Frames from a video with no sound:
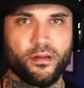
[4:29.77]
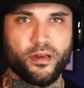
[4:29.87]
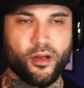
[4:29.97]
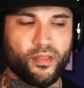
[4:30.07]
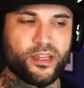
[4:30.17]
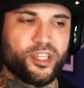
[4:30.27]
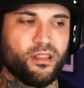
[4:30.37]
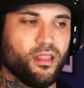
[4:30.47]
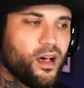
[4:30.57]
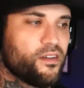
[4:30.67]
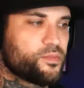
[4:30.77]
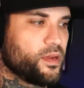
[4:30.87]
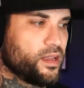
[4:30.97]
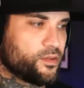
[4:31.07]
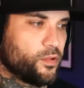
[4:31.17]
you know, that she loves
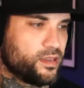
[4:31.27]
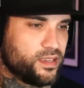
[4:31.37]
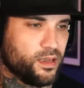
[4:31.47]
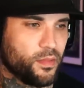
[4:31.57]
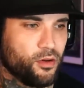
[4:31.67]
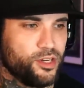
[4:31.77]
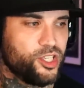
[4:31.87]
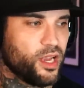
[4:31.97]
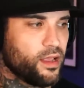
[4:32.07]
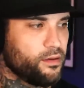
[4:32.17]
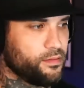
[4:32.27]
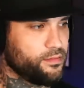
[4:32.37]
but doesn't want to see him go to jail.